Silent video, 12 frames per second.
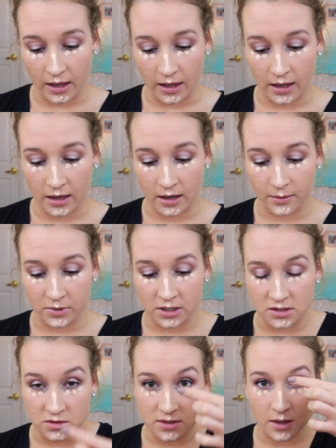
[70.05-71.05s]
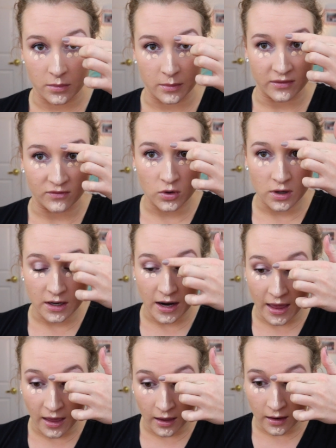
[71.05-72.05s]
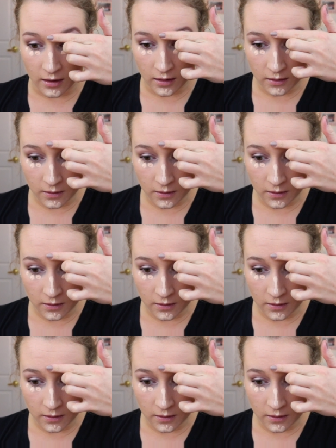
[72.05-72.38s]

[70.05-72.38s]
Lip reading: and I'm gonna do some on my forehead.